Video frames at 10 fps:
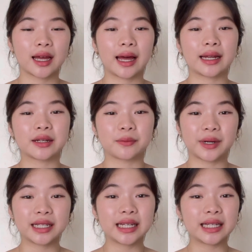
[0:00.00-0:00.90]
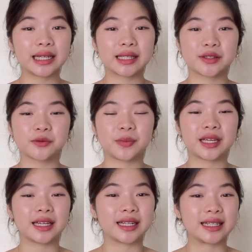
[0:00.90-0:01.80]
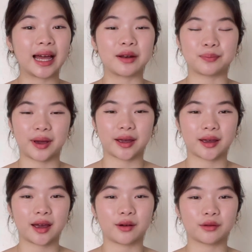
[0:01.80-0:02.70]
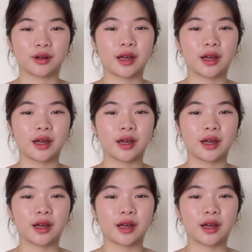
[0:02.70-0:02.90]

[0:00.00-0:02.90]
and the money needs to be in that bank account.